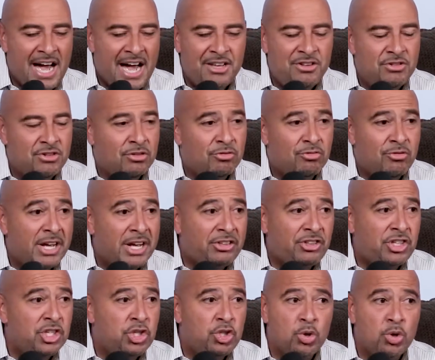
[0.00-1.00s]
You can rest
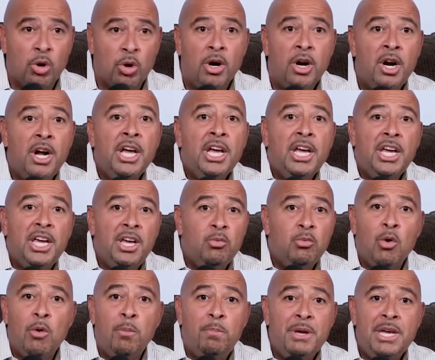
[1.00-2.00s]
assured he
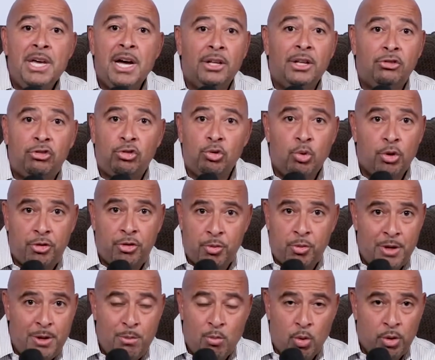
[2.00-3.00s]
will be on two or
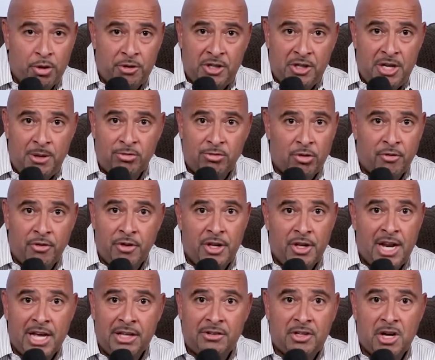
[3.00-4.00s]
three more teams over the
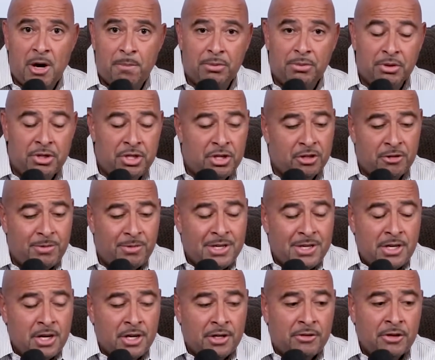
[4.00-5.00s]
next couple of years
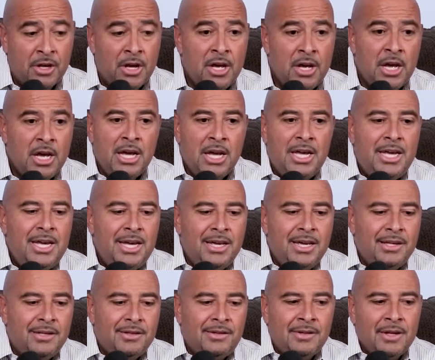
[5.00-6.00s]
because he
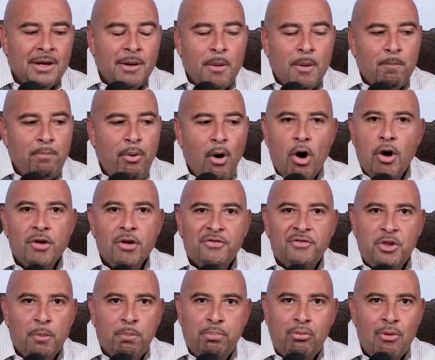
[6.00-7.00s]
is part of
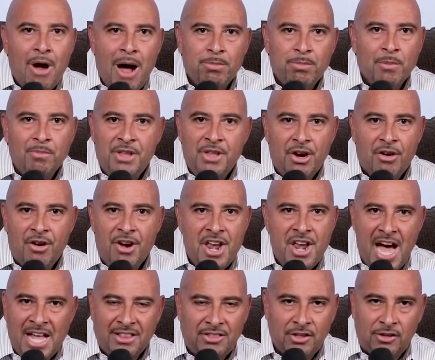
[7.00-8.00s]
the problem there and
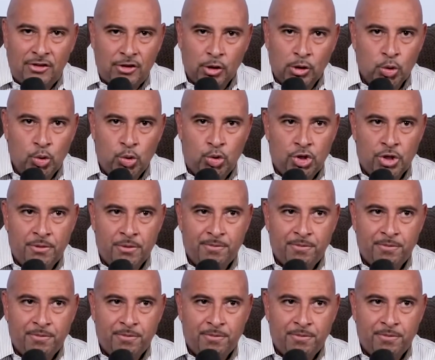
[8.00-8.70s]
not the solution.